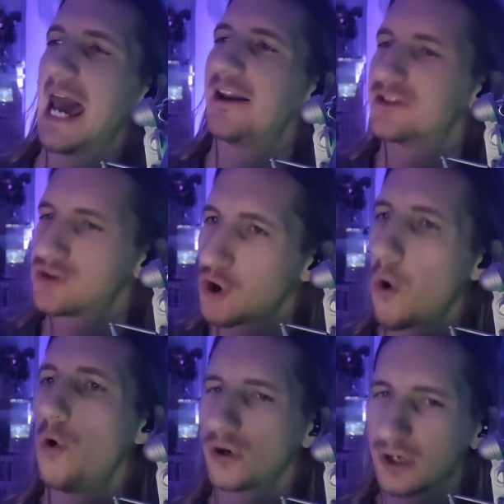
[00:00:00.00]
out of this
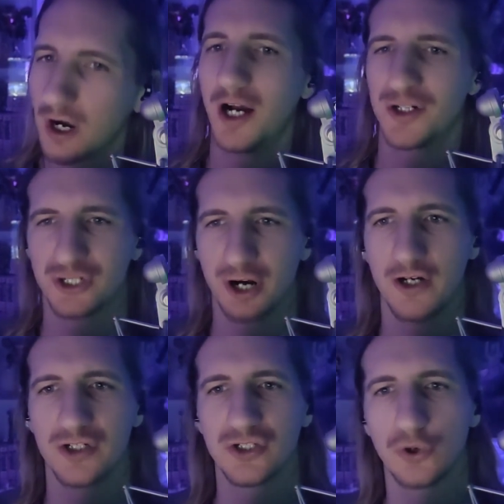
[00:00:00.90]
whole gosh
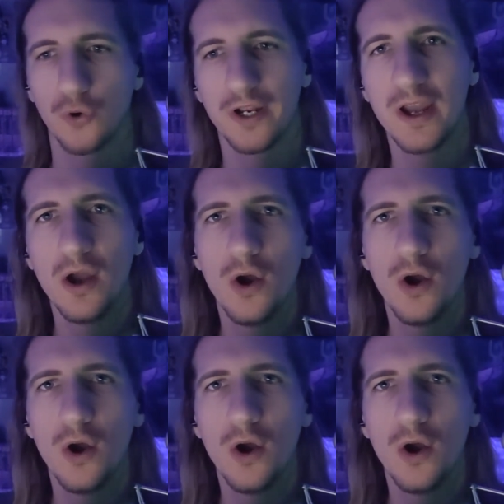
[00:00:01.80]
darn story,